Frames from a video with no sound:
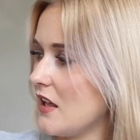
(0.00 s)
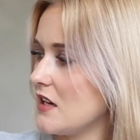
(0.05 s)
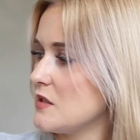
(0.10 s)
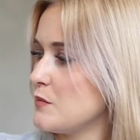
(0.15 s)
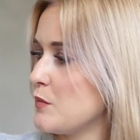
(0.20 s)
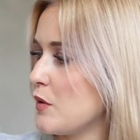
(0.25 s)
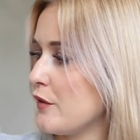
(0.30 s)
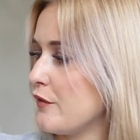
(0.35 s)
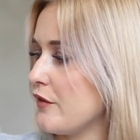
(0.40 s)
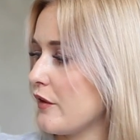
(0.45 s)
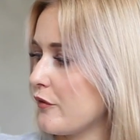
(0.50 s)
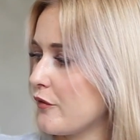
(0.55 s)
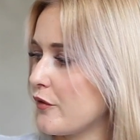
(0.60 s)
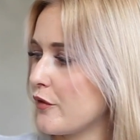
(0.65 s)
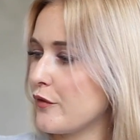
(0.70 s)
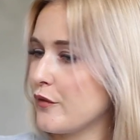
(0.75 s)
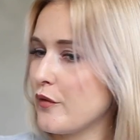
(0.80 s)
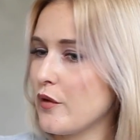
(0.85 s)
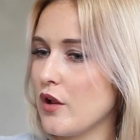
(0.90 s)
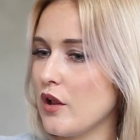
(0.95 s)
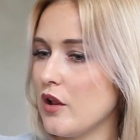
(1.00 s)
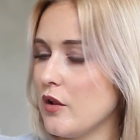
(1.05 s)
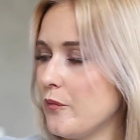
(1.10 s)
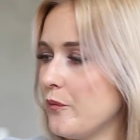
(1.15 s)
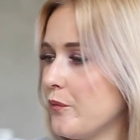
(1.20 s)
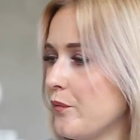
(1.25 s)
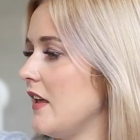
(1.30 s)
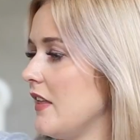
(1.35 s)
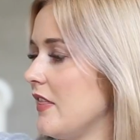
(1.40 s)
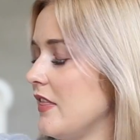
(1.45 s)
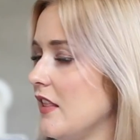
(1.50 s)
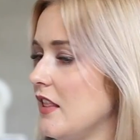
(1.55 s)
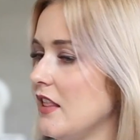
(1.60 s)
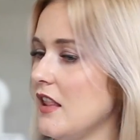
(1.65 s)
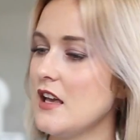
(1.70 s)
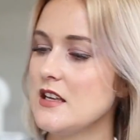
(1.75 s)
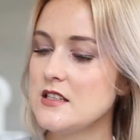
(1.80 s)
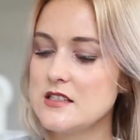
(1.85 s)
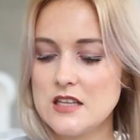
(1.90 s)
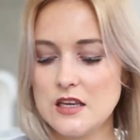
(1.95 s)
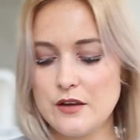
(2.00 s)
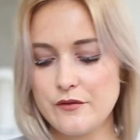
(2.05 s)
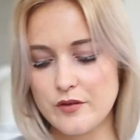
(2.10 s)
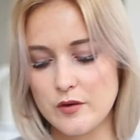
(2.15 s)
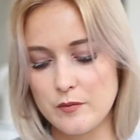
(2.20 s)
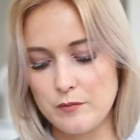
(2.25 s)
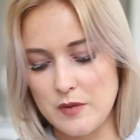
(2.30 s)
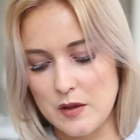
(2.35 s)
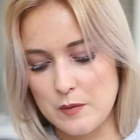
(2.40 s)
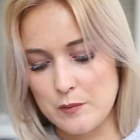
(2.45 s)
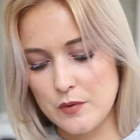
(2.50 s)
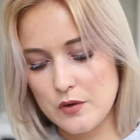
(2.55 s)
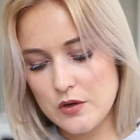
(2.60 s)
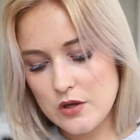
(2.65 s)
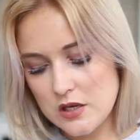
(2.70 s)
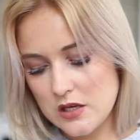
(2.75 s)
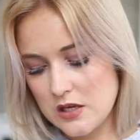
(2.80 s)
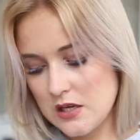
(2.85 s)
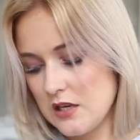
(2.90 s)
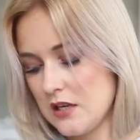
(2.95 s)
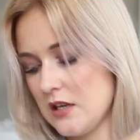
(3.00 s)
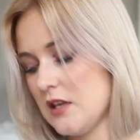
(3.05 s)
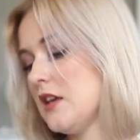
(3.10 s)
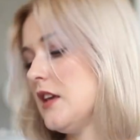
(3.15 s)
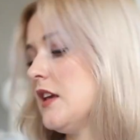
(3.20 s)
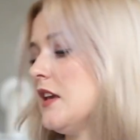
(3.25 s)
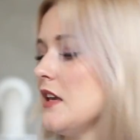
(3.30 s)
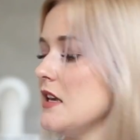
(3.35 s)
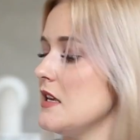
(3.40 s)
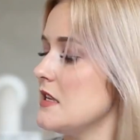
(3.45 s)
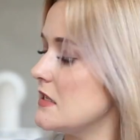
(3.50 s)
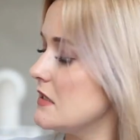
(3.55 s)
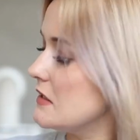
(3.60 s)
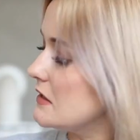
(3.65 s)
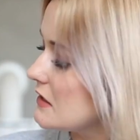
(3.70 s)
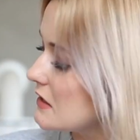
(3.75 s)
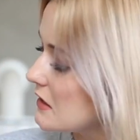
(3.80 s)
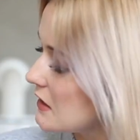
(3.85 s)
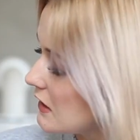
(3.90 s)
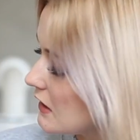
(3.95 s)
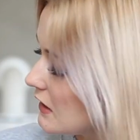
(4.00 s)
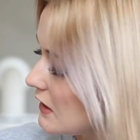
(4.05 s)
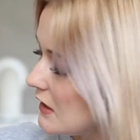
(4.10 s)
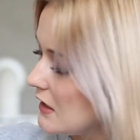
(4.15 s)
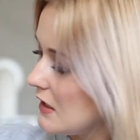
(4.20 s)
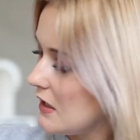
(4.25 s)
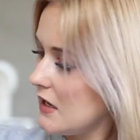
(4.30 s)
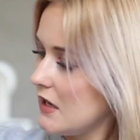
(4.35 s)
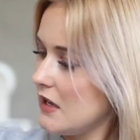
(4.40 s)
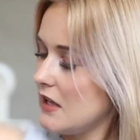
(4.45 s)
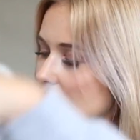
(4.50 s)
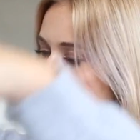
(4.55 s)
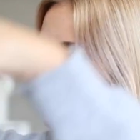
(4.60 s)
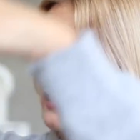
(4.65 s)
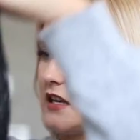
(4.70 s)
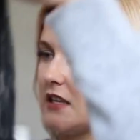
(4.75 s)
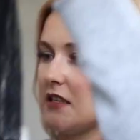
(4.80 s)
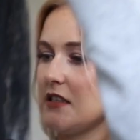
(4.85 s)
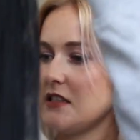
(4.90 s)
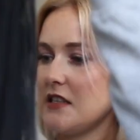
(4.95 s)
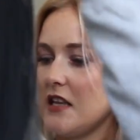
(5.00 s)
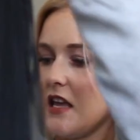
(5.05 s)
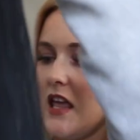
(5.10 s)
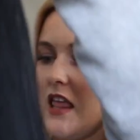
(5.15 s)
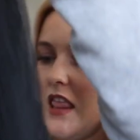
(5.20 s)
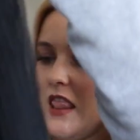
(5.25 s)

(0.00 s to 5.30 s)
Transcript: that is perfect for fall. And the last thing from Bik Bok is this